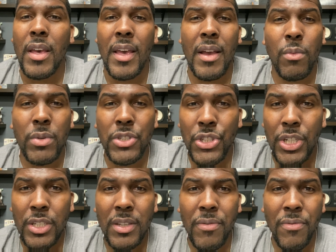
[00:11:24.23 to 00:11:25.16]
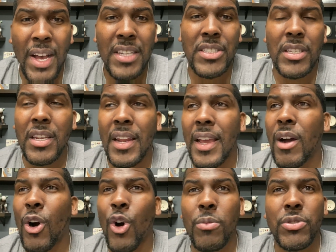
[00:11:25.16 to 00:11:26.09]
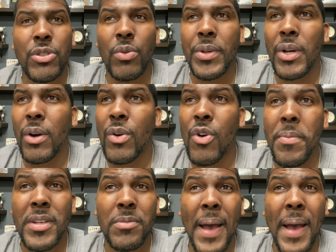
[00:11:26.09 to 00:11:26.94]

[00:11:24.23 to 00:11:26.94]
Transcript: and was just investing in their home studio equipments.